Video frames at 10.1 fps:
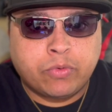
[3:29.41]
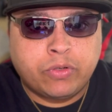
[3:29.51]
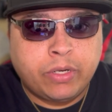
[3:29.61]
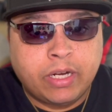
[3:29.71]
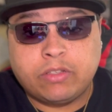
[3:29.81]
which
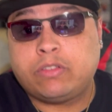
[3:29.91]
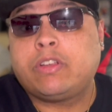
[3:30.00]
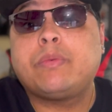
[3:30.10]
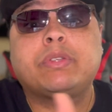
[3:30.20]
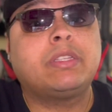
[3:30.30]
you need a
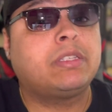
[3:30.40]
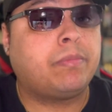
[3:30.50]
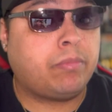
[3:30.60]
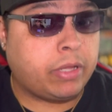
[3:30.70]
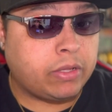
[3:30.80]
subscription to
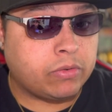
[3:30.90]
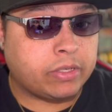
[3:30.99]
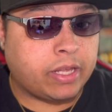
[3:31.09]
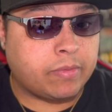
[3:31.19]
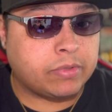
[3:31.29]
play those
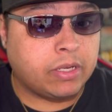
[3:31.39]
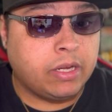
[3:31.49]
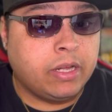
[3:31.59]
games.